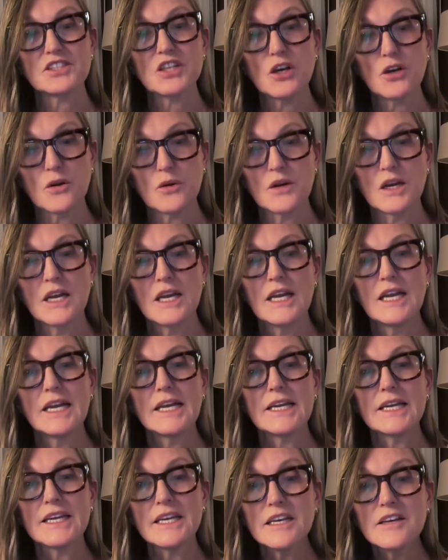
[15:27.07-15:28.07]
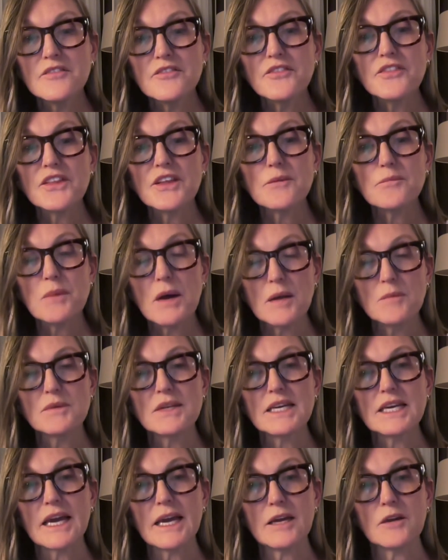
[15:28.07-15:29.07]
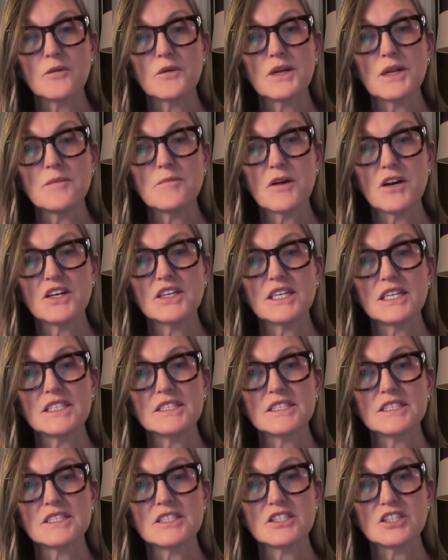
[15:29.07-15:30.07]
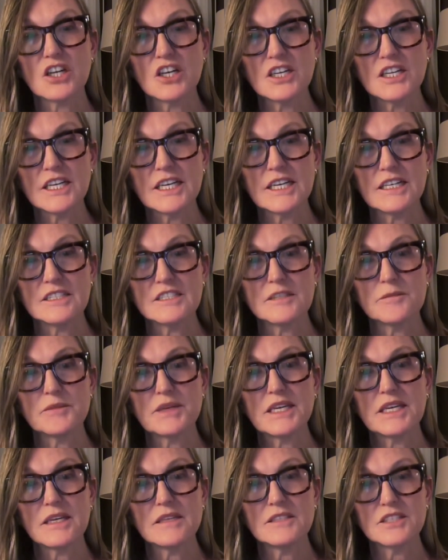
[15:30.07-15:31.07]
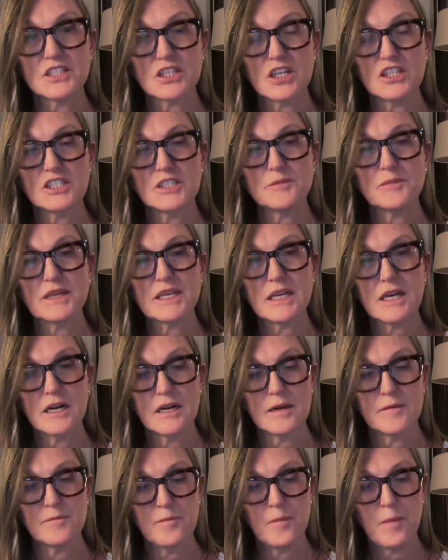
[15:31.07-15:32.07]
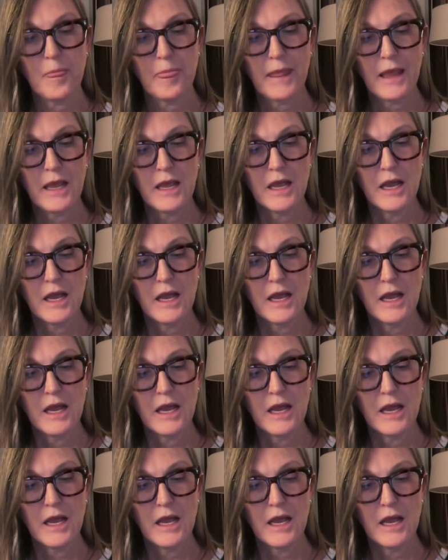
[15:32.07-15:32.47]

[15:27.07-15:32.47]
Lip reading: So if the public equity markets start to become